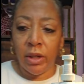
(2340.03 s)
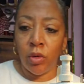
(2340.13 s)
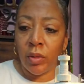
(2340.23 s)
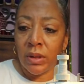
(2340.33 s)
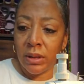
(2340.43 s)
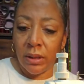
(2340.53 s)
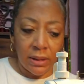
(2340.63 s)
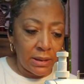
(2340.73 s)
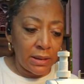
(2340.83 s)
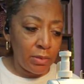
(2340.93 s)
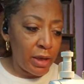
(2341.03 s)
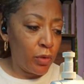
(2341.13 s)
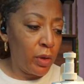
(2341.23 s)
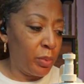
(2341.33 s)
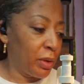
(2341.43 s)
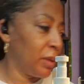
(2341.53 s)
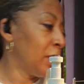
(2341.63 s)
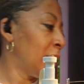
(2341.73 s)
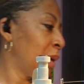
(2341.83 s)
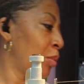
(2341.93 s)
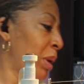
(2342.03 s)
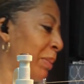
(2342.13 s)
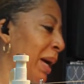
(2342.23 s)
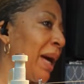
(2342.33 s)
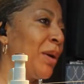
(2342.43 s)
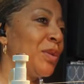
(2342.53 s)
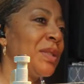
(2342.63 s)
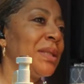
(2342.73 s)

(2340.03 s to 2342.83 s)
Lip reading: creep. I saw somebody creeping by my house.